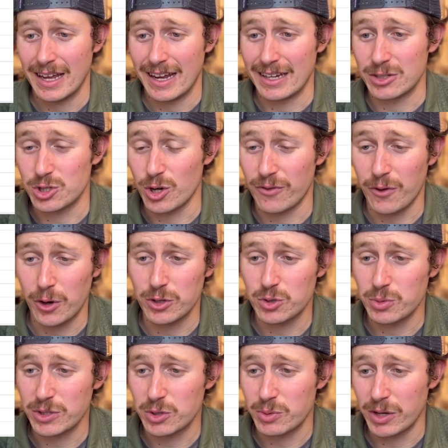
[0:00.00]
And so far in
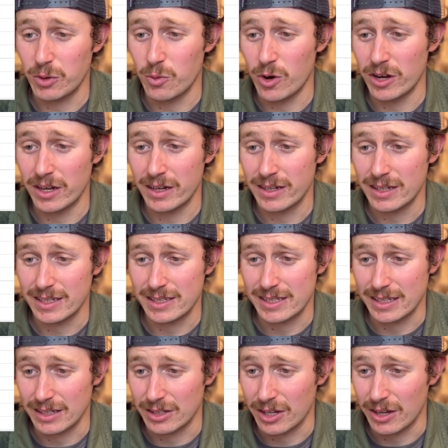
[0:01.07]
2021, let's
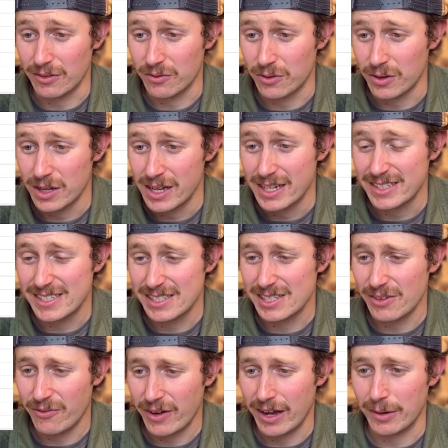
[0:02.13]
see, you have
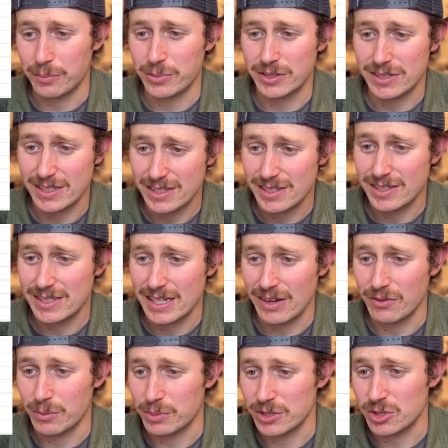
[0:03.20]
65 plus
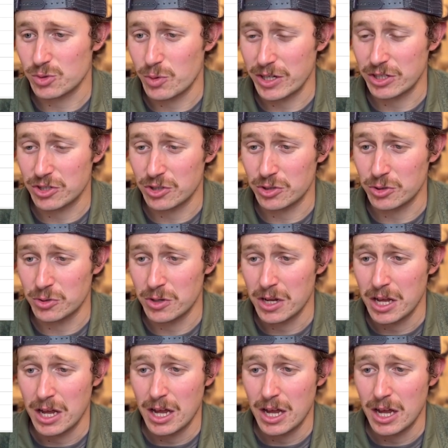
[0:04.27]
67 plus 22.